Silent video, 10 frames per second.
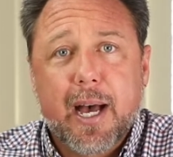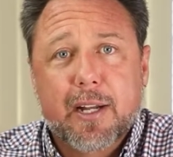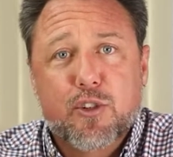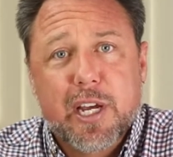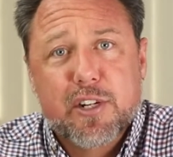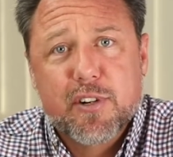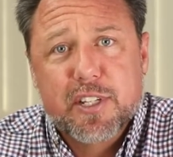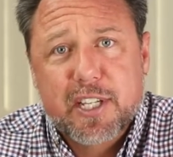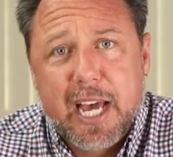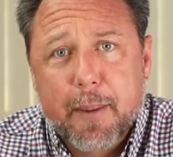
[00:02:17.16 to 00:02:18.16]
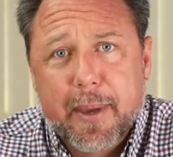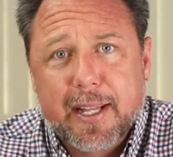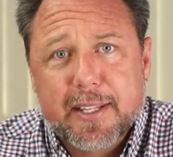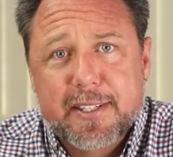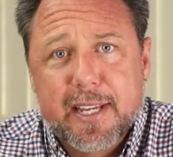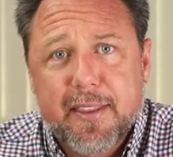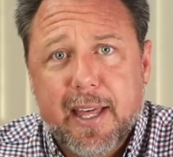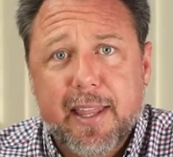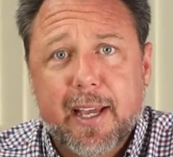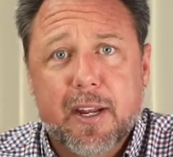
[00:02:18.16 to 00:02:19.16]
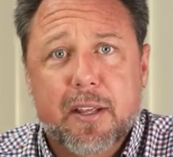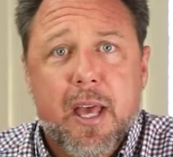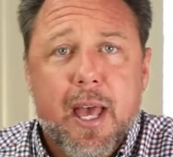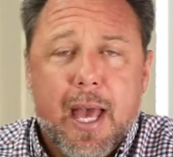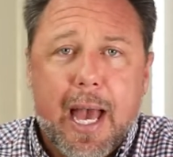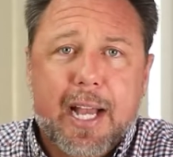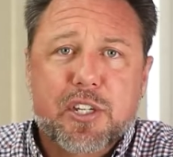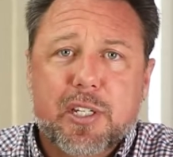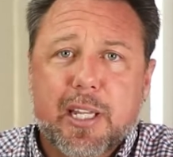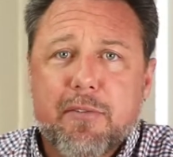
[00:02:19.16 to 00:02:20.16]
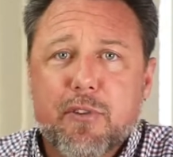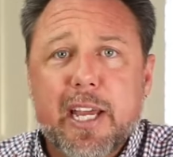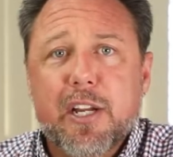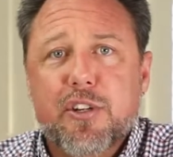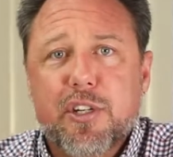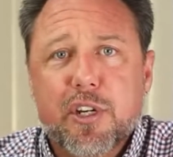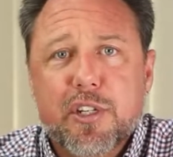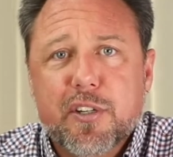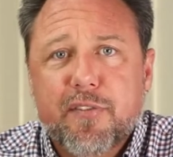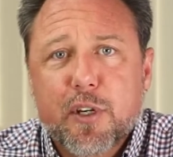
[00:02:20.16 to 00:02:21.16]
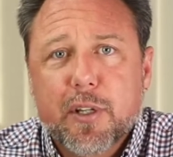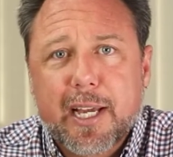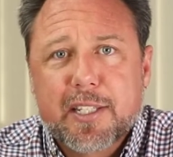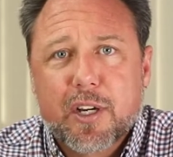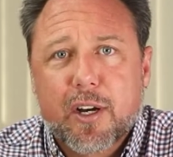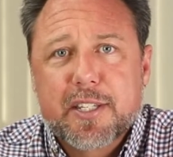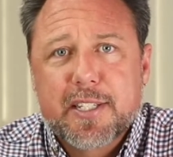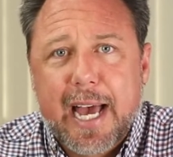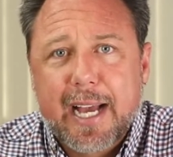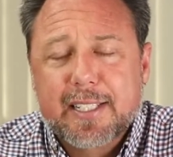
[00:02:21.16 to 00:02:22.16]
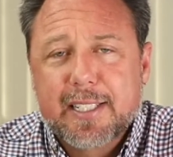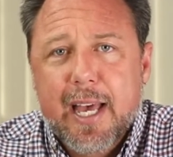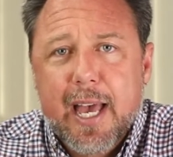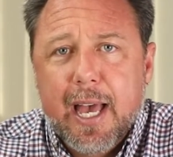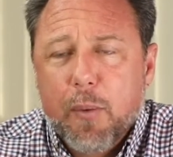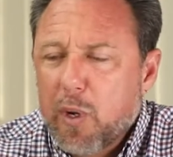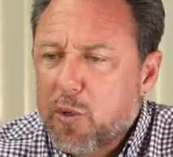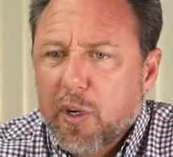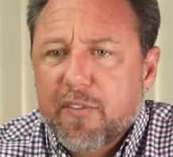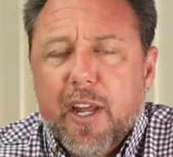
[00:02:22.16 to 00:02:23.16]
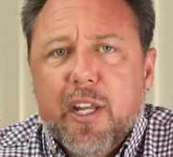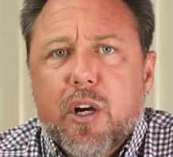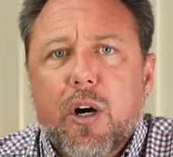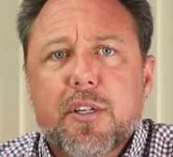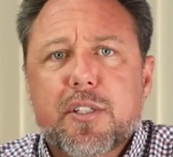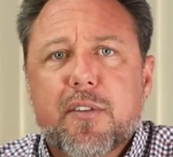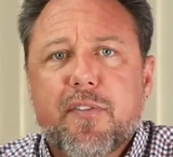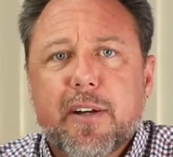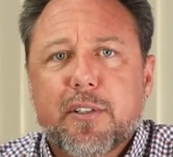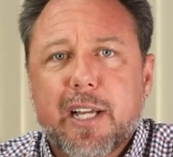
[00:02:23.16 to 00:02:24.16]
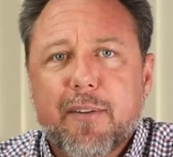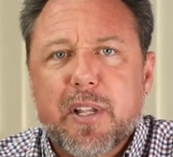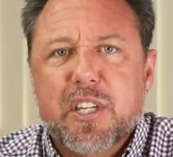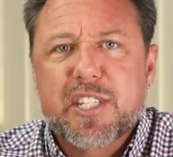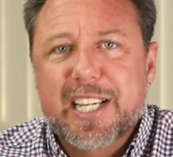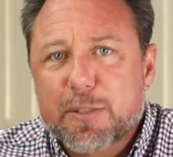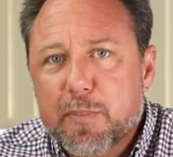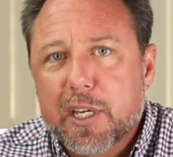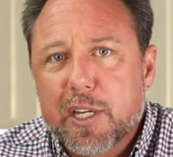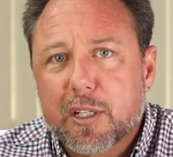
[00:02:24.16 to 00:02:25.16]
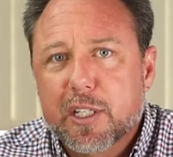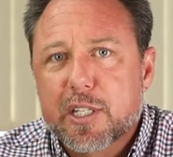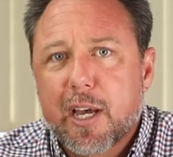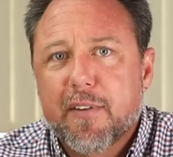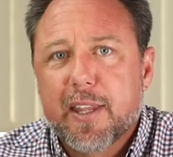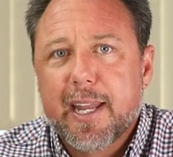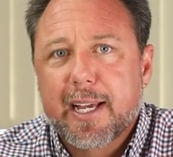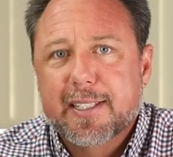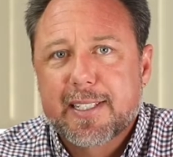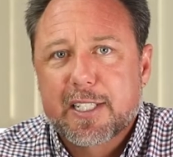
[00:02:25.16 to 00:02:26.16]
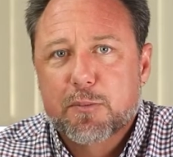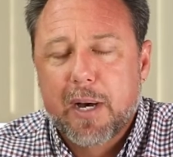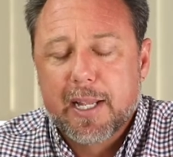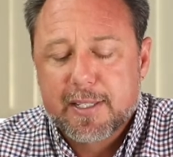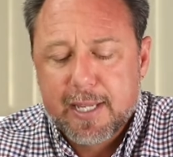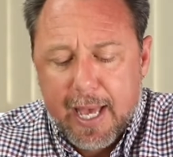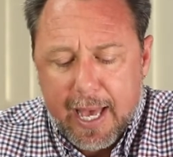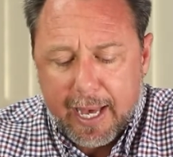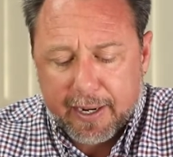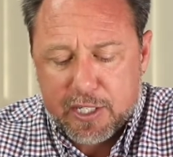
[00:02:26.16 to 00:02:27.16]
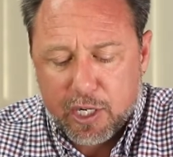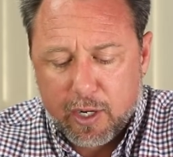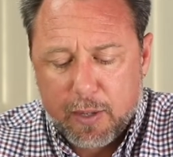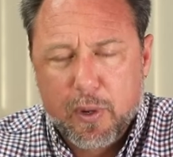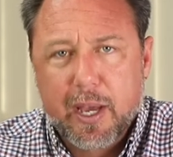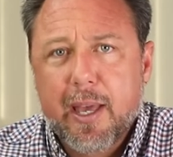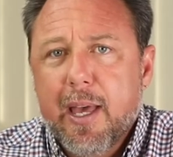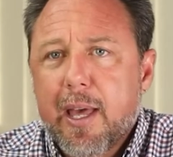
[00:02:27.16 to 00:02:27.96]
treasurers come out and said that they're going to actually reintroduce the fuel excise tax, which would have only cost the federal government $6 billion over the next 6 months, at a time where